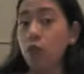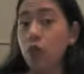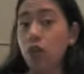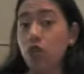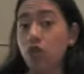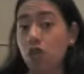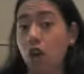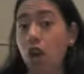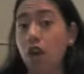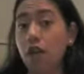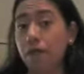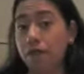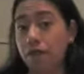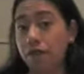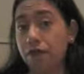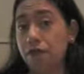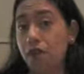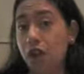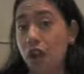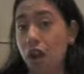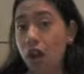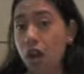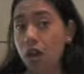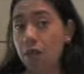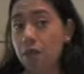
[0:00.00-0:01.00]
we're not
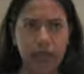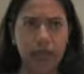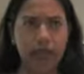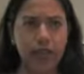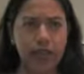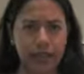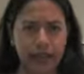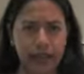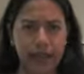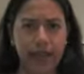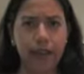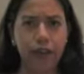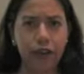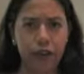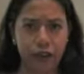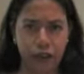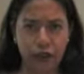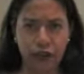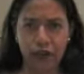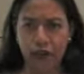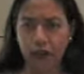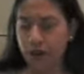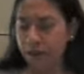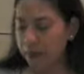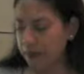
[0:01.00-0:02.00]
from Italy or
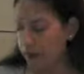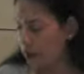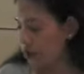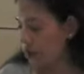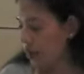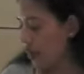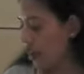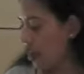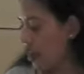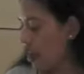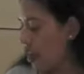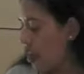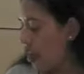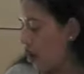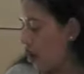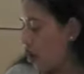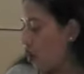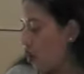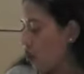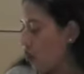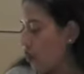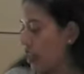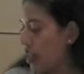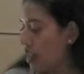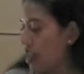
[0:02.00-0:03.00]
Europe per se,
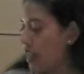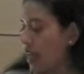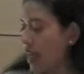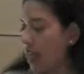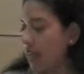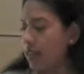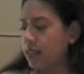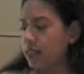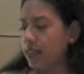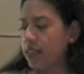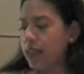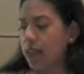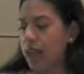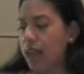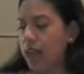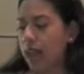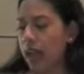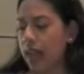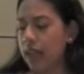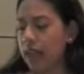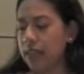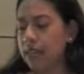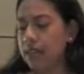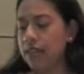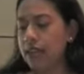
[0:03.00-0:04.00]
we get
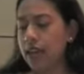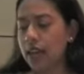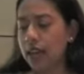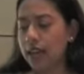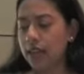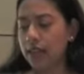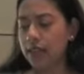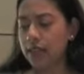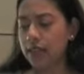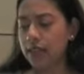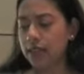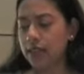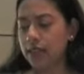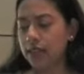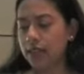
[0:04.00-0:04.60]
a tax